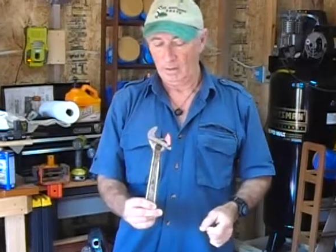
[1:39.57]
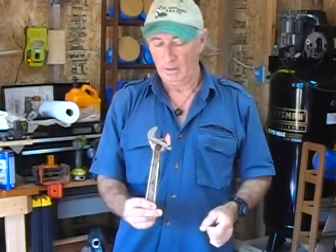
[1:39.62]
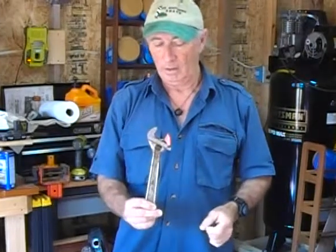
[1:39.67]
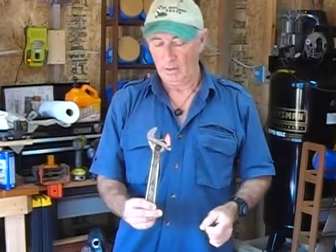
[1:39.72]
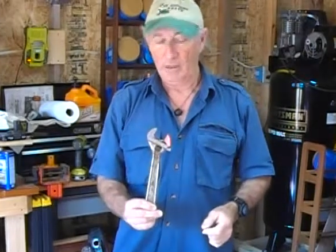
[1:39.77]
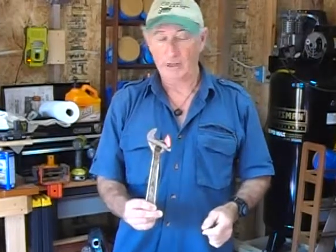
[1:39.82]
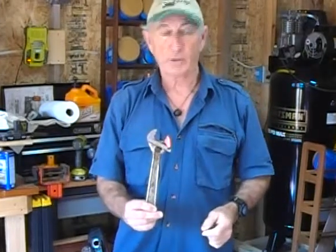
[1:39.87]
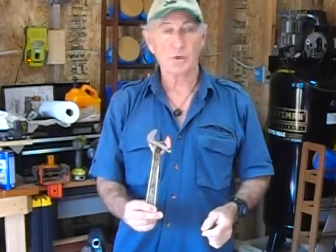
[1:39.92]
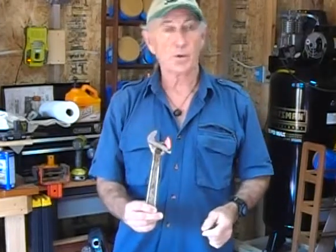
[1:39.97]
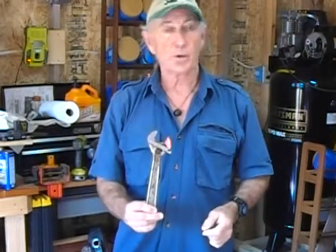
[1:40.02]

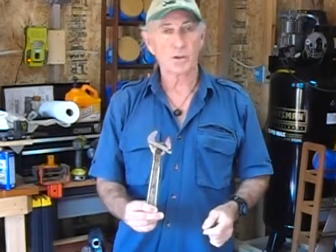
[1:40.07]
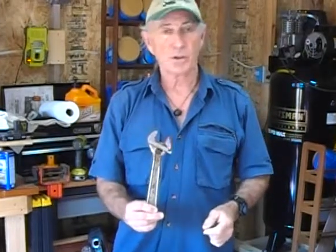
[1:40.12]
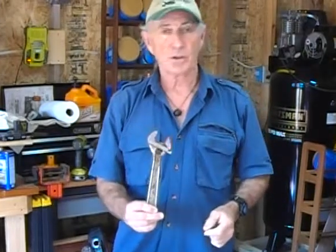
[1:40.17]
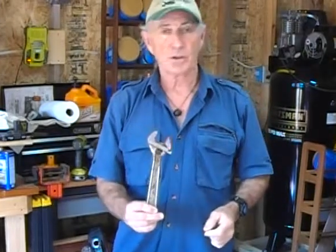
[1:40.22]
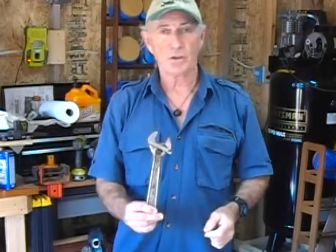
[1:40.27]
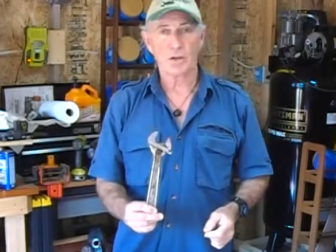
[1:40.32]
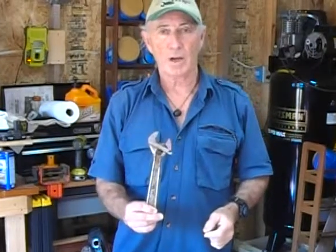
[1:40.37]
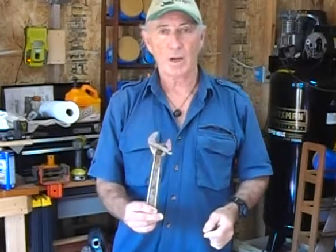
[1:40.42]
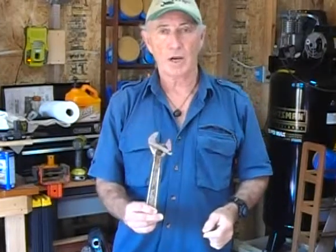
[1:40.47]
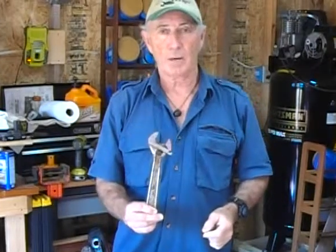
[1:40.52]

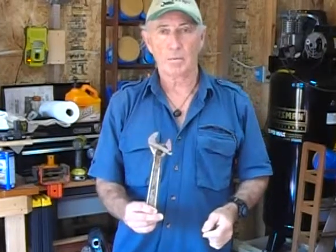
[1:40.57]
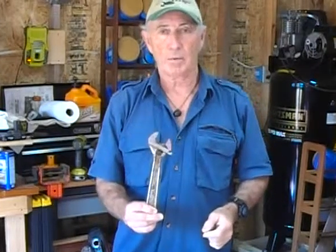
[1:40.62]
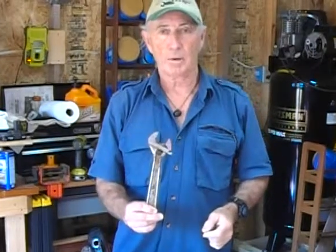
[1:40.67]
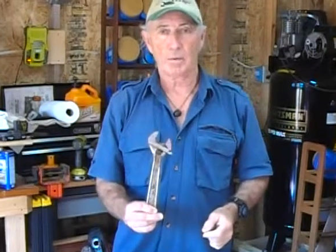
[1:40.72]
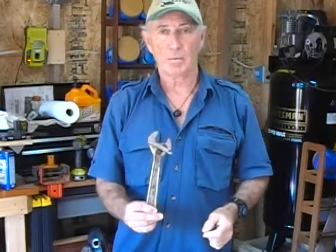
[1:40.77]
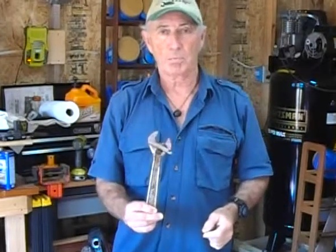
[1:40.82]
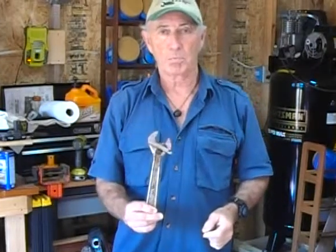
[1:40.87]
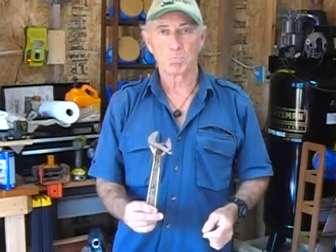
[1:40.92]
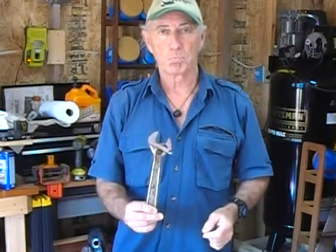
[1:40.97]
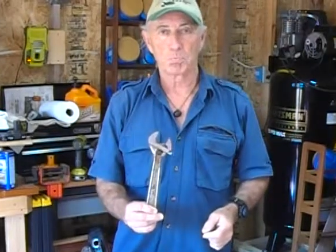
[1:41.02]
electrician's
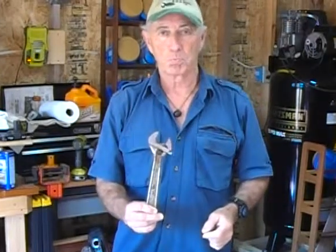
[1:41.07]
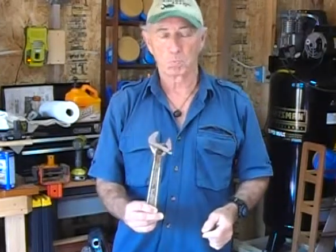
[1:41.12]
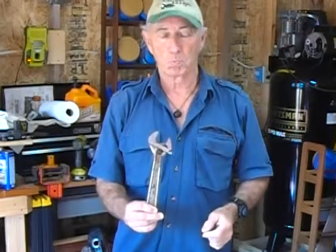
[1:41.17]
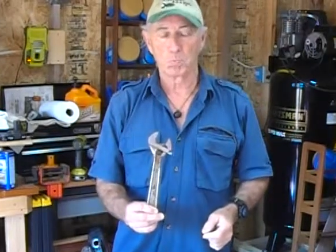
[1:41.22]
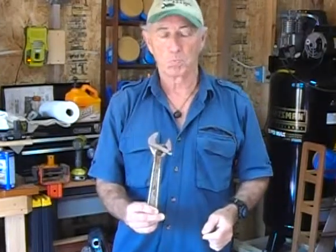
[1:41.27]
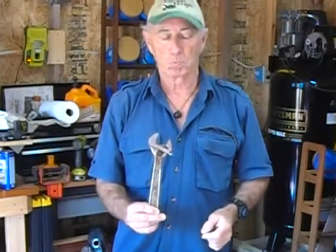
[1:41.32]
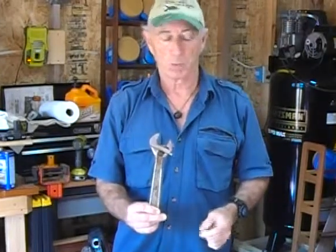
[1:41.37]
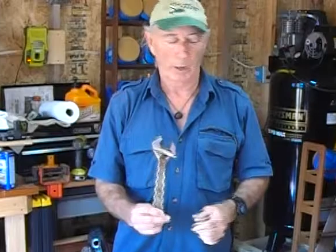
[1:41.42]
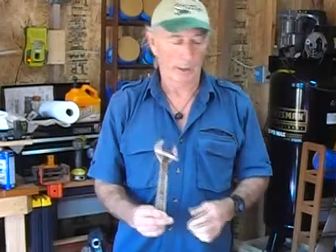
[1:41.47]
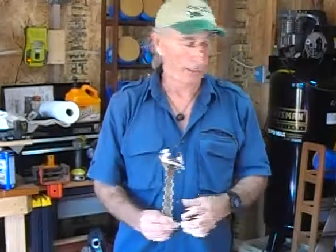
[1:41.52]
hammer.
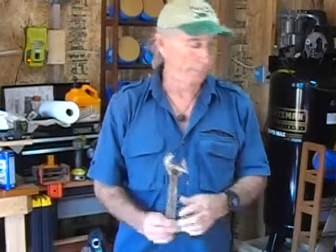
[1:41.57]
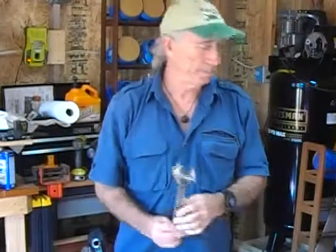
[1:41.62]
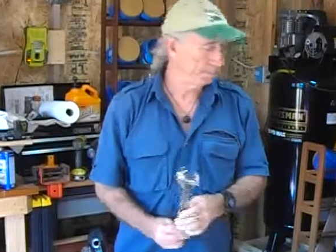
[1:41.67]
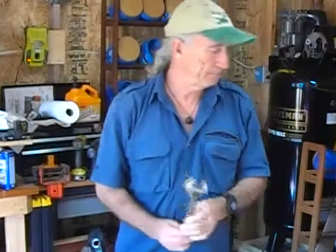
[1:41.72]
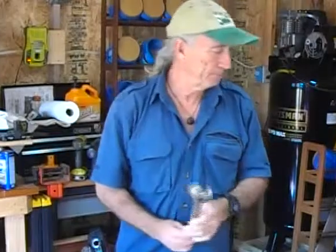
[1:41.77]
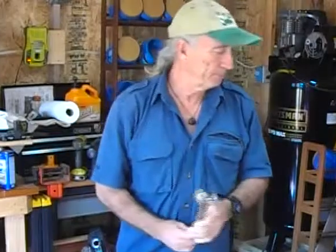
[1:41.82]
Yeah.